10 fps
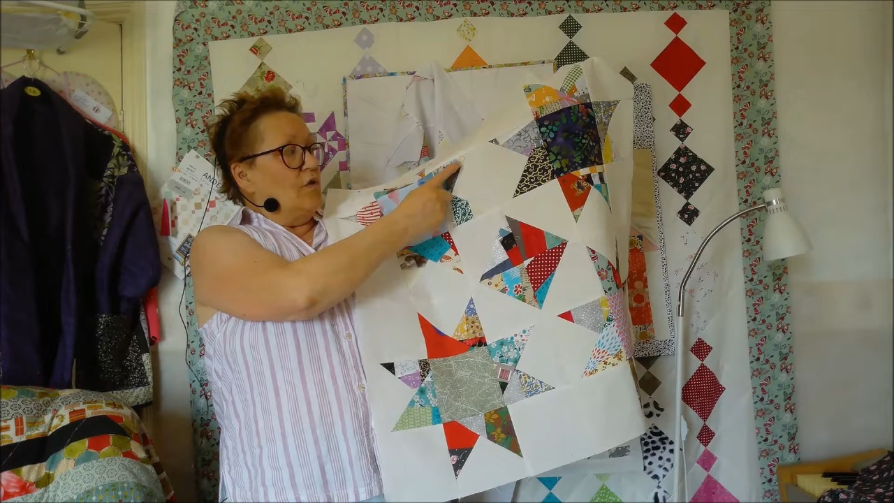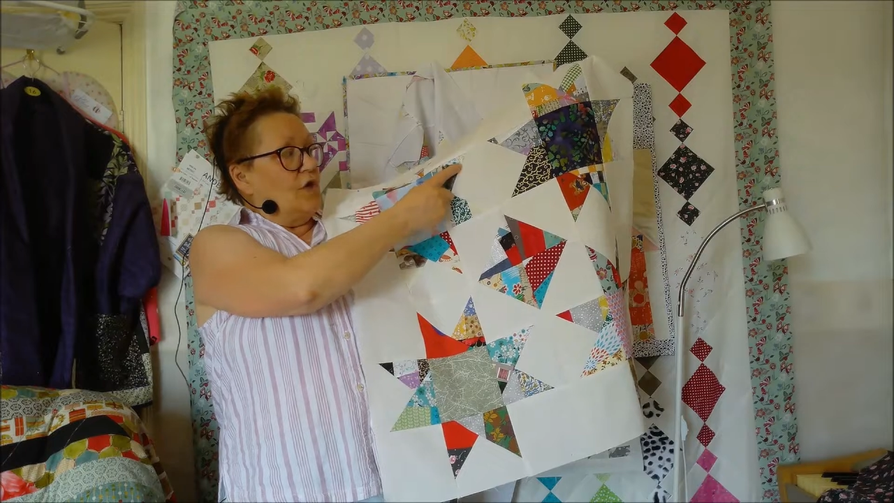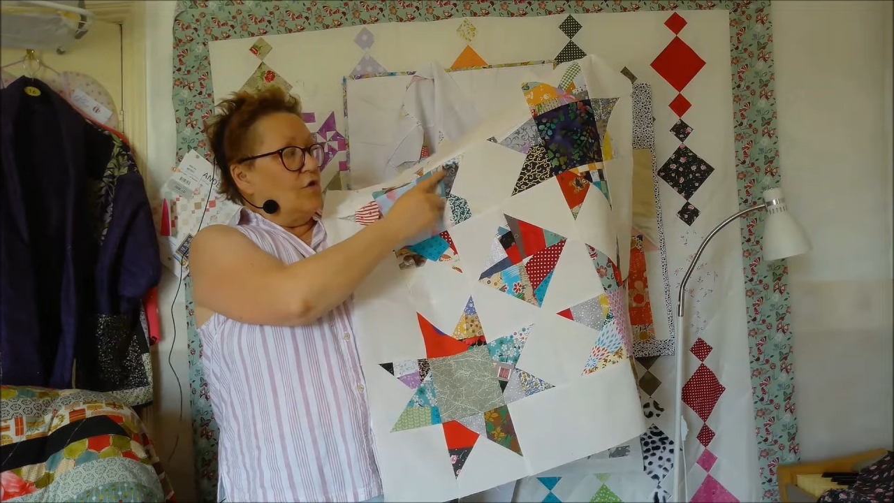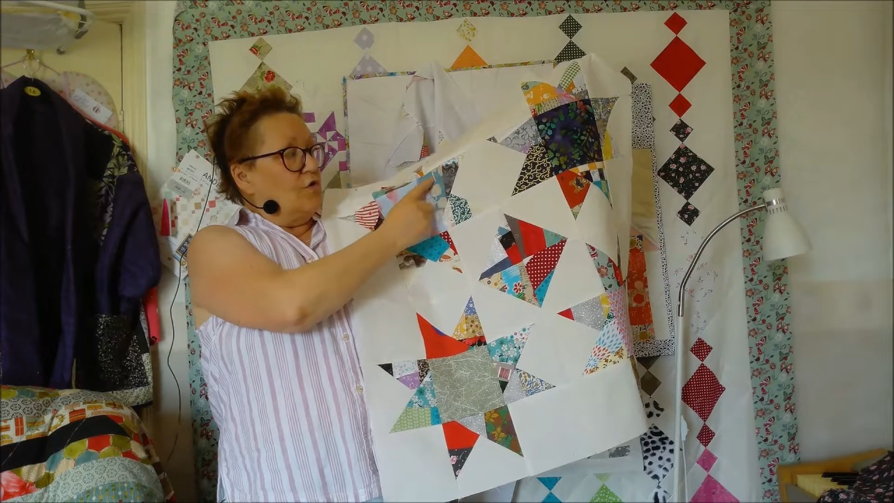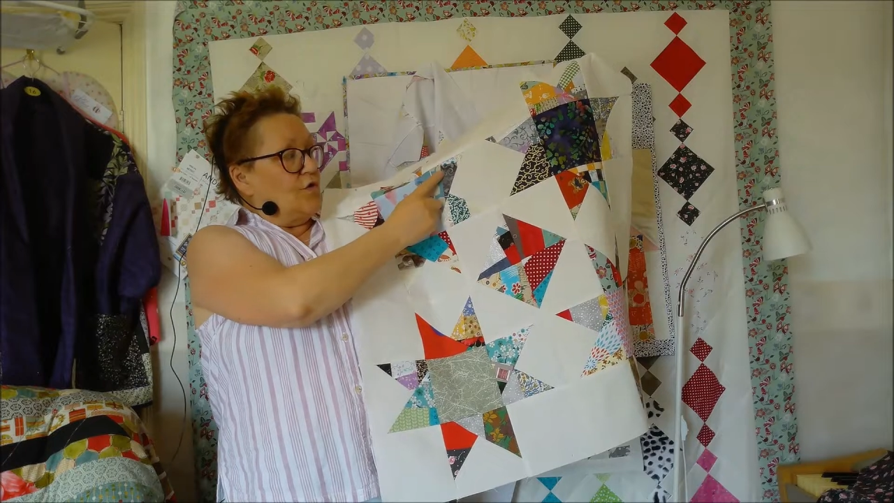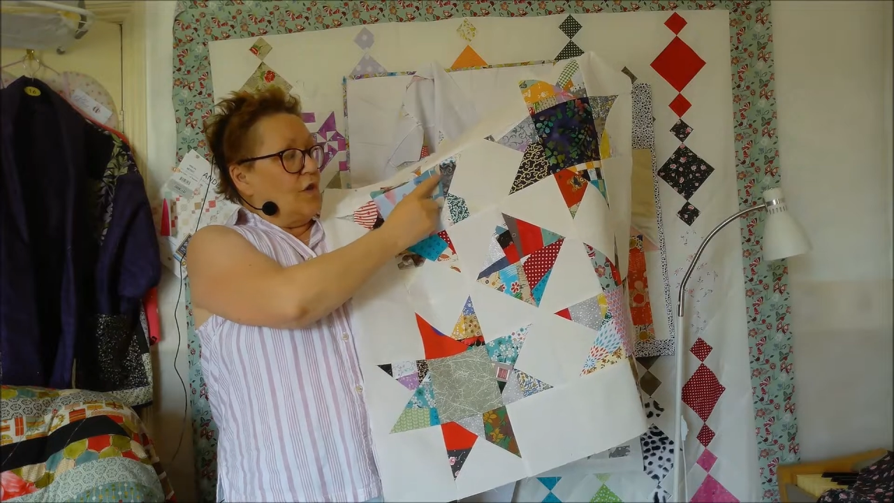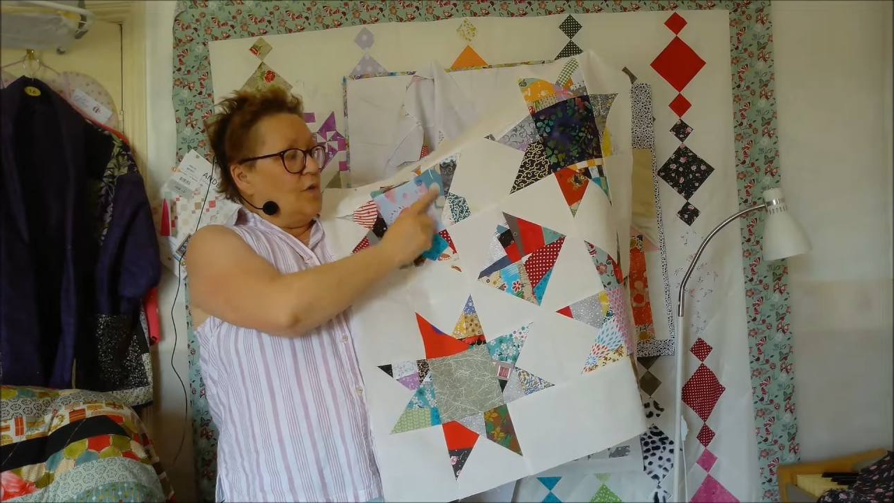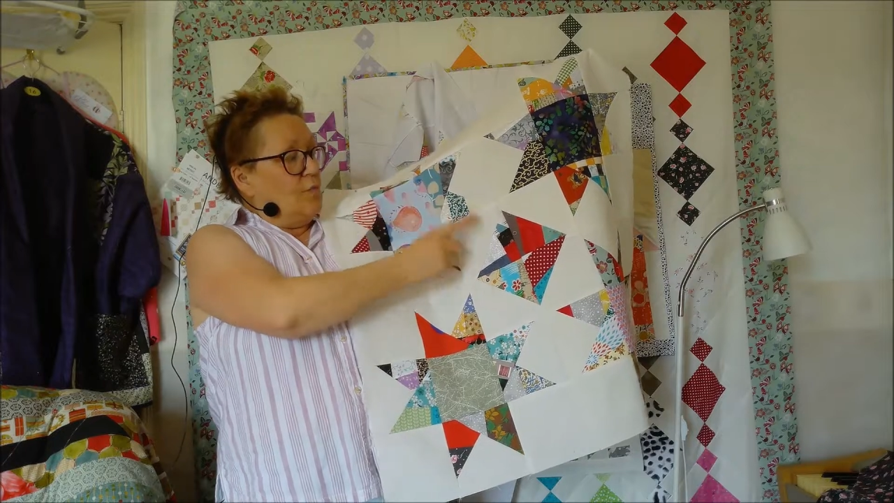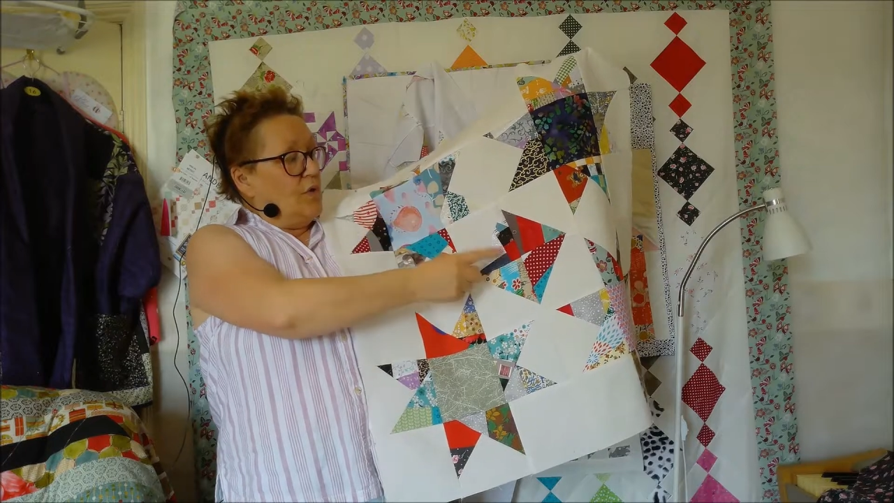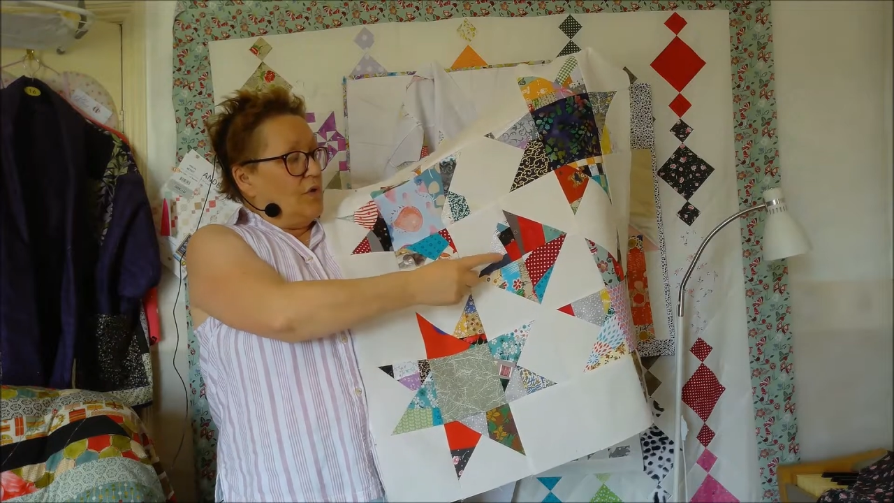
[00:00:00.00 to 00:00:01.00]
that you used on
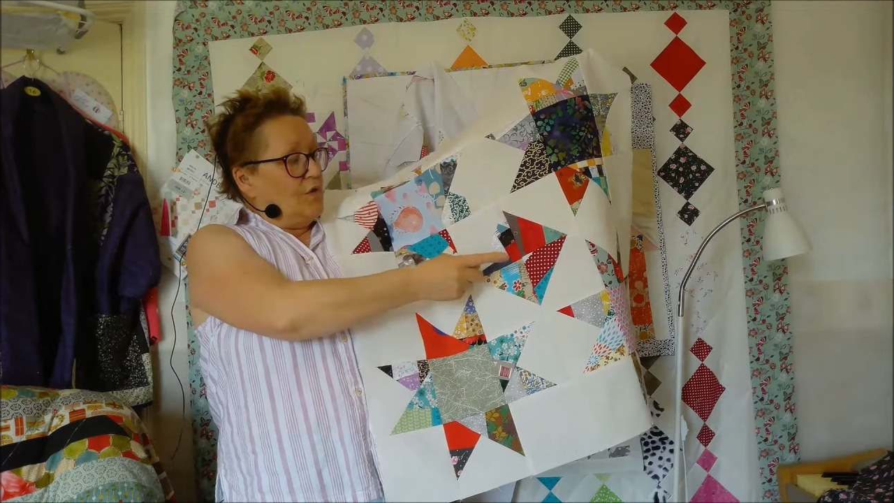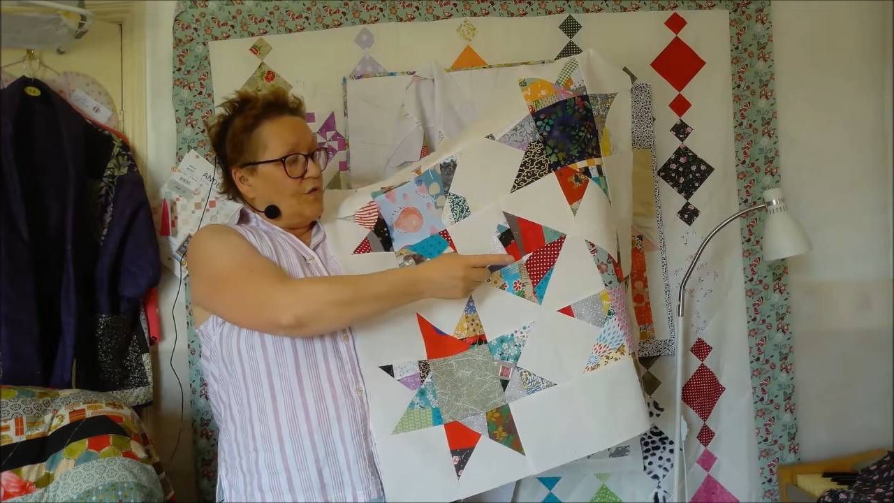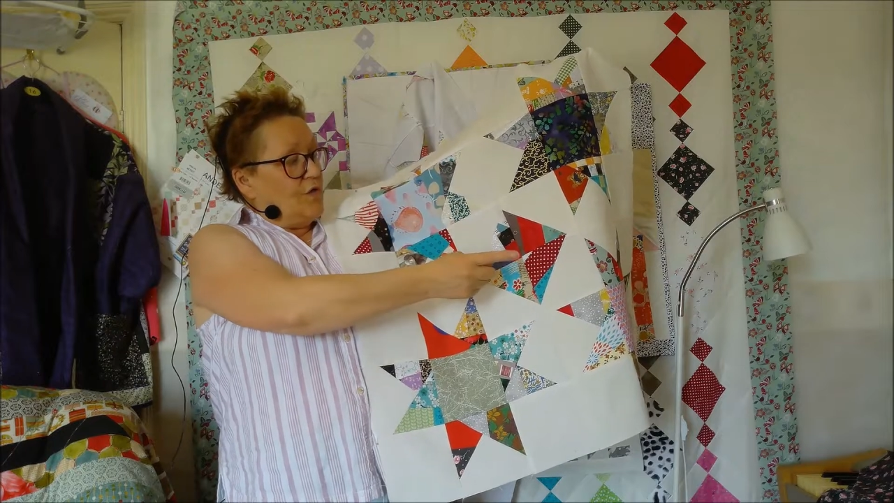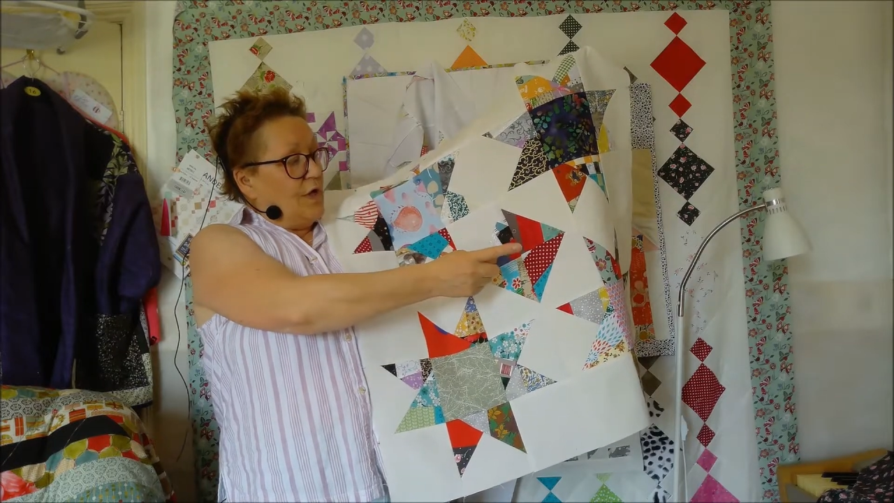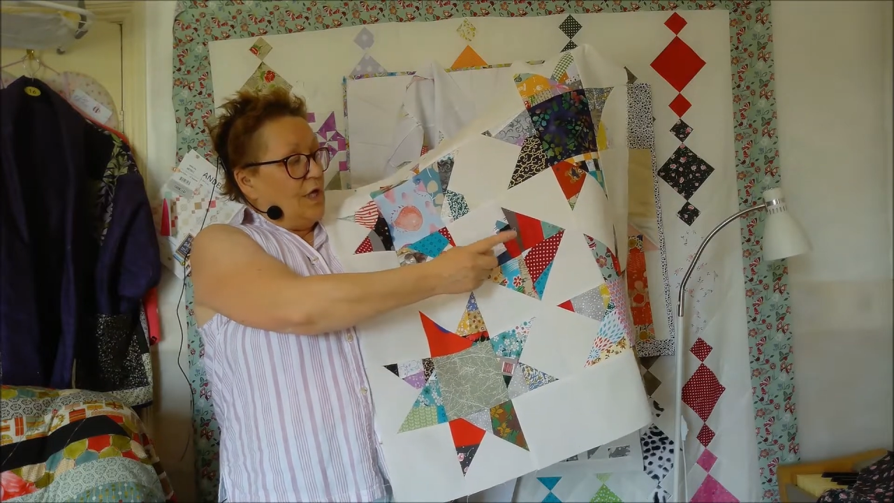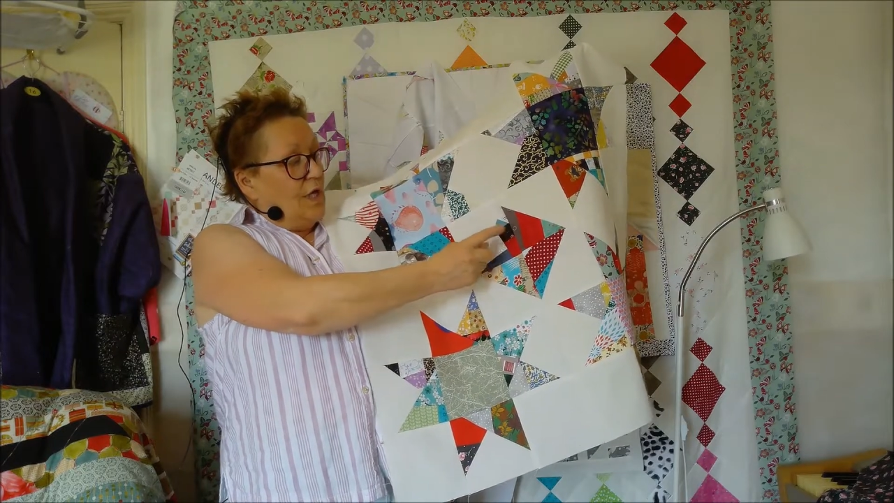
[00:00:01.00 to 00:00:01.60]
the points,